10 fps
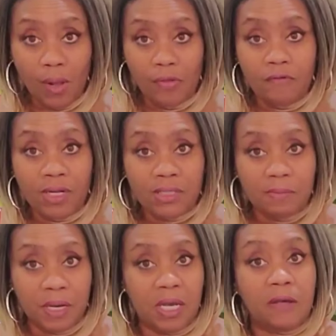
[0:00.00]
the
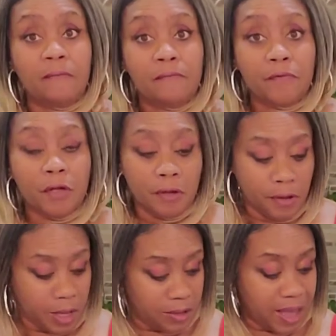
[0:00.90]
recipe
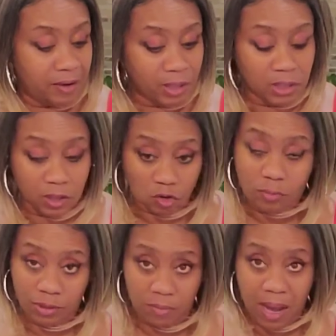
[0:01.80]
down in the
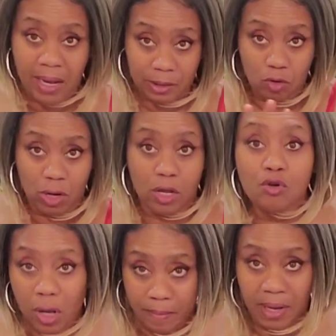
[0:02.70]
description box so that
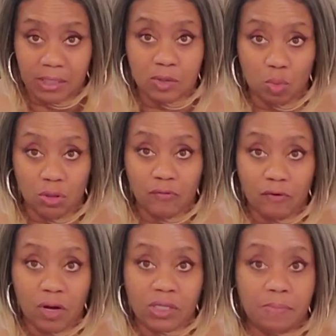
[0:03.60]
you can make this
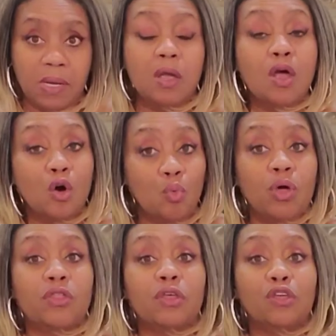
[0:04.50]
wonderful recipe
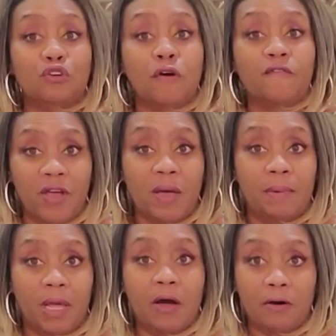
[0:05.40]
with your
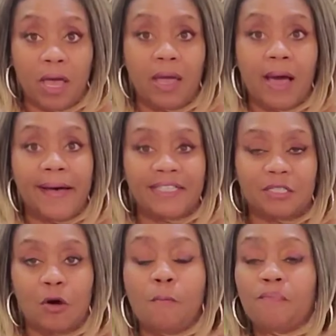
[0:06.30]
family. Okay, guys?
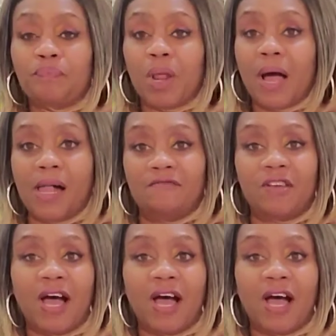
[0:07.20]
So I have